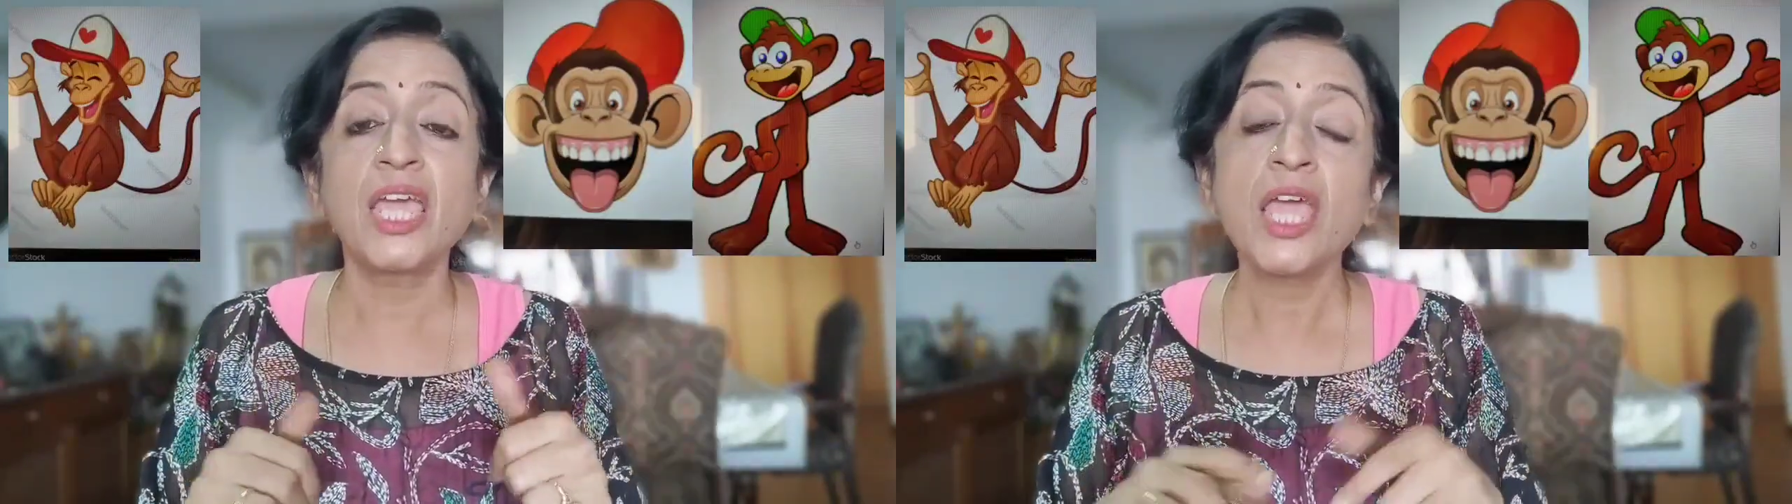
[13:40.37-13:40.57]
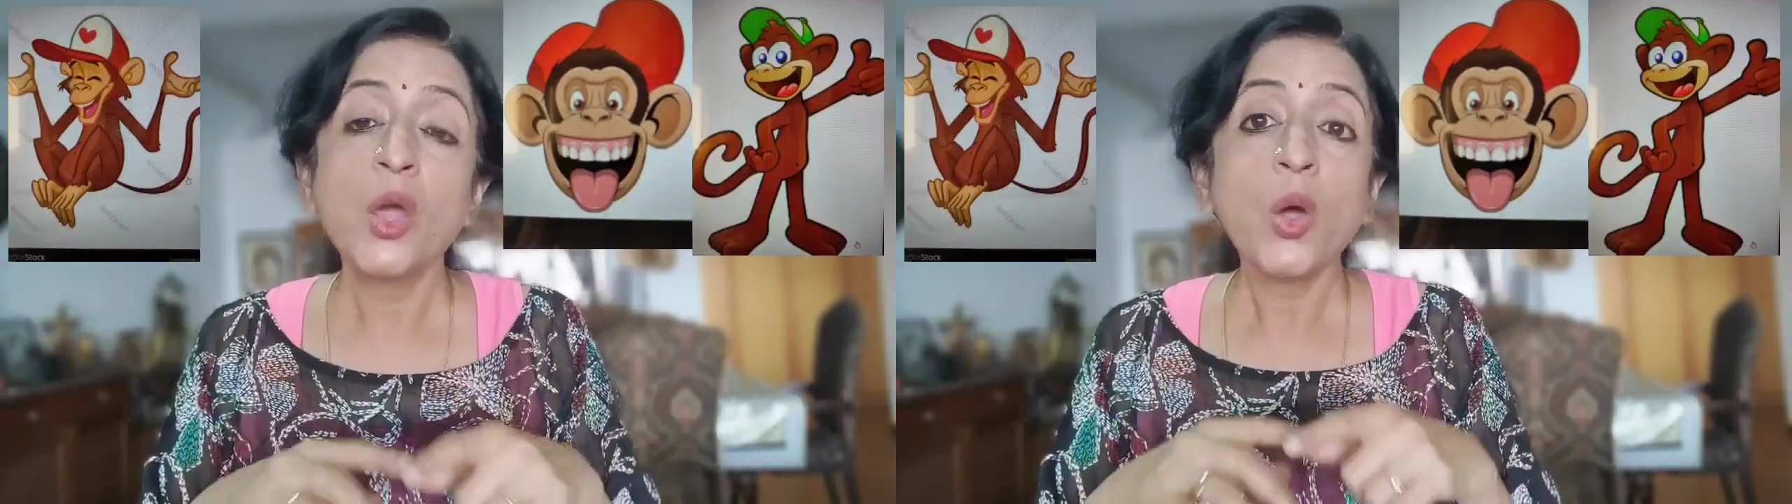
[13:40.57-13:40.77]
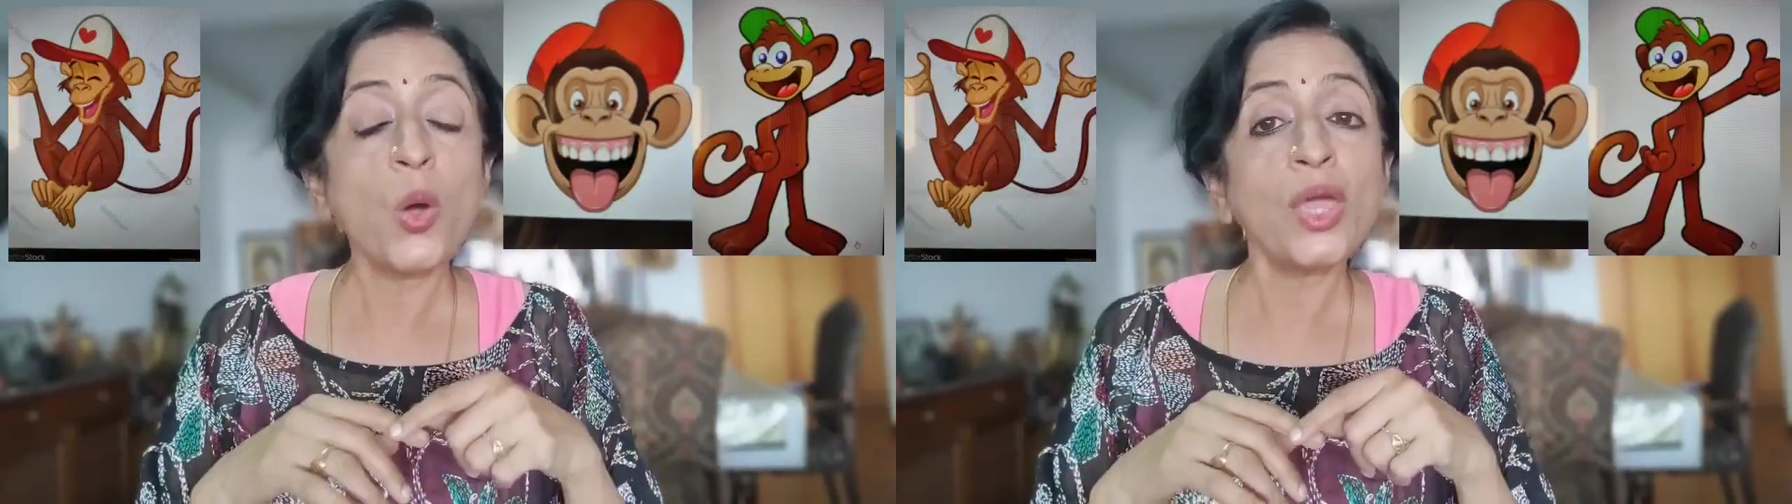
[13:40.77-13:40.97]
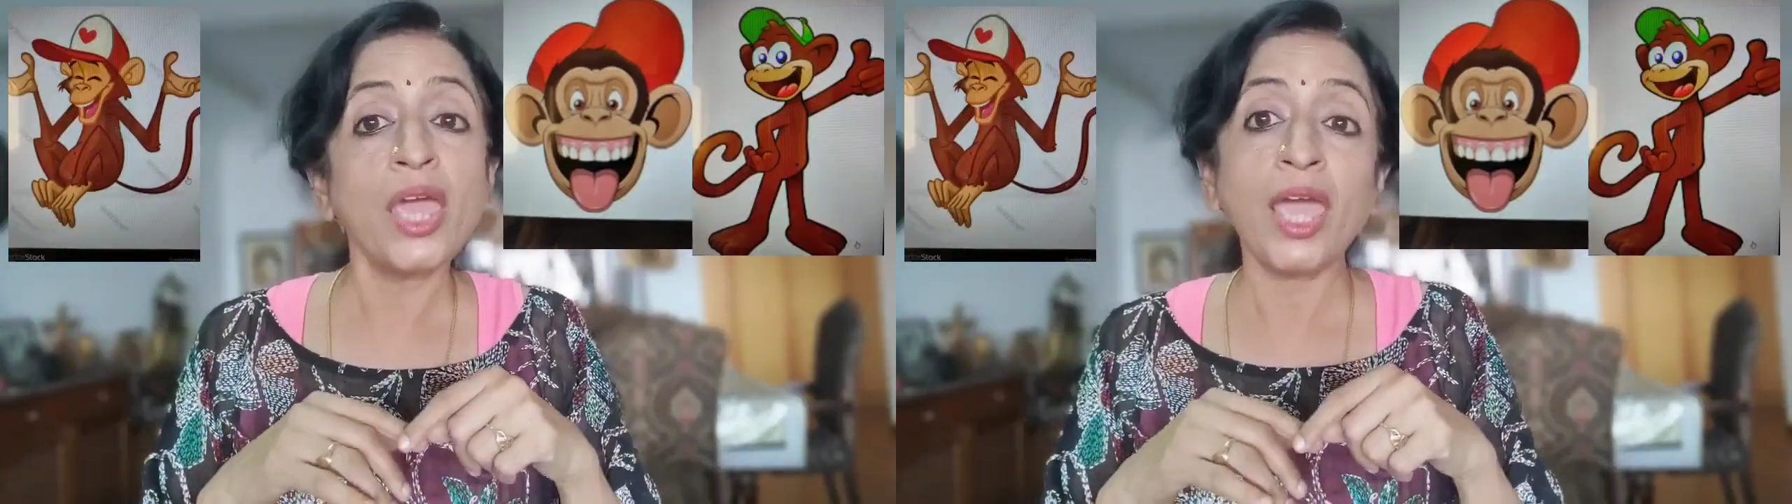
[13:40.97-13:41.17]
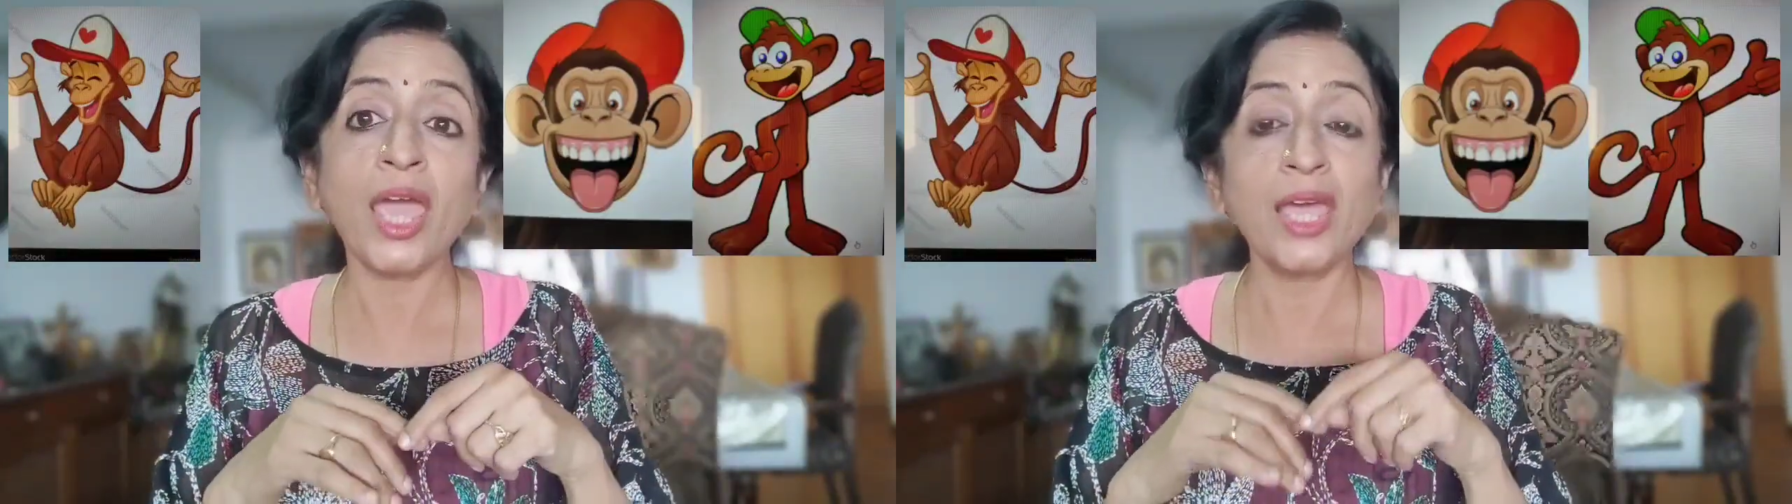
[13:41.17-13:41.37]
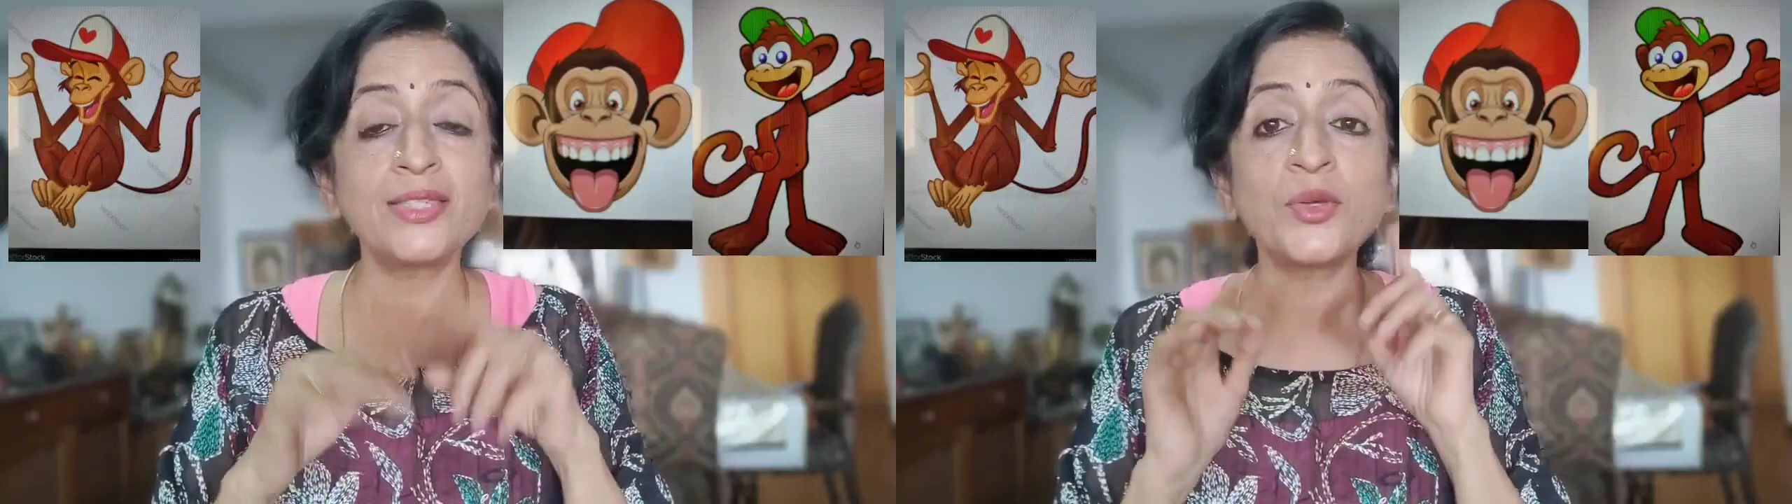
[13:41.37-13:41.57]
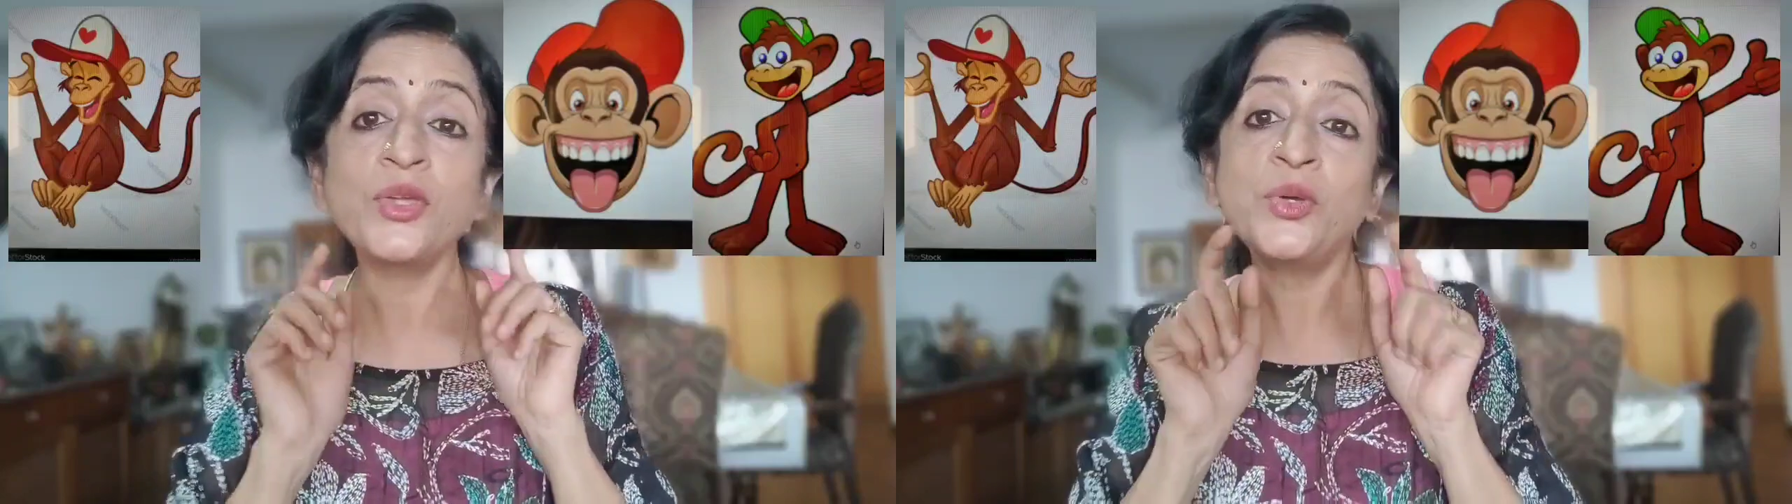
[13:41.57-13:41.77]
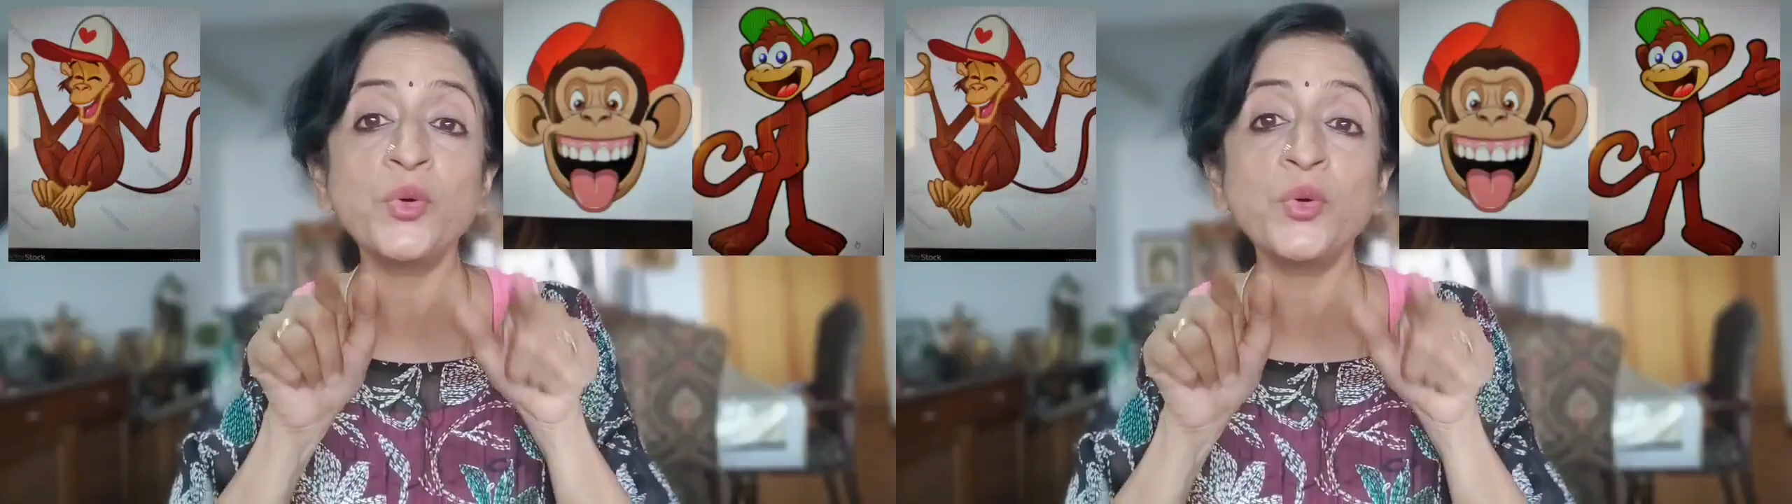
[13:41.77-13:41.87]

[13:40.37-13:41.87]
okay, so you